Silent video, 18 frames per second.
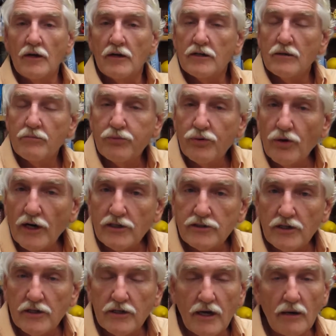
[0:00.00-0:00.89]

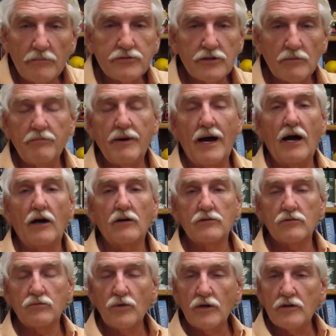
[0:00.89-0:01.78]
Depression comes
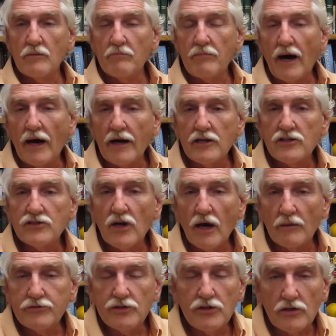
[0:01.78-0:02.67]
about when the body
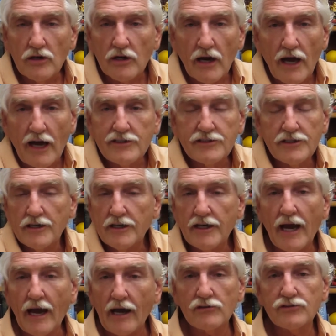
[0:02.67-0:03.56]
stops utilizing
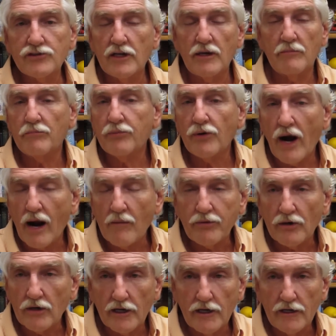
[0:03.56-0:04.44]
calcium
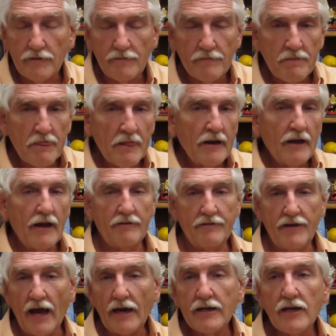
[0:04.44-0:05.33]
properly.
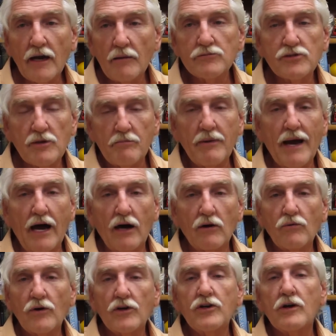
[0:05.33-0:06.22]
And that comes
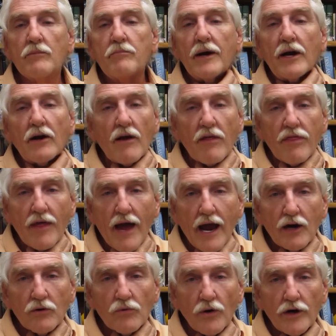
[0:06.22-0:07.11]
about when your
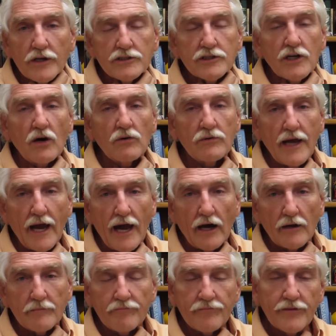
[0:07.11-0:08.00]
parathyroids go
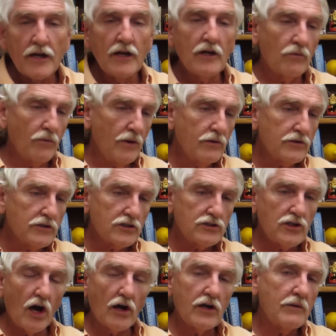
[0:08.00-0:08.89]
down. We were
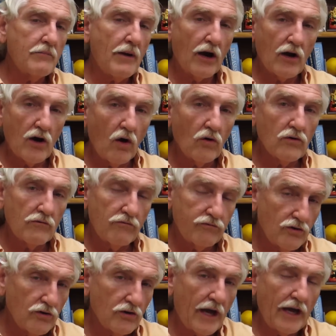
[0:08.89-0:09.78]
just talking about cold and
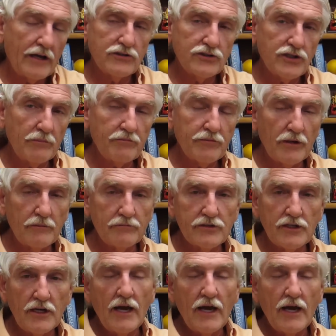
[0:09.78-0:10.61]
flu-like symptoms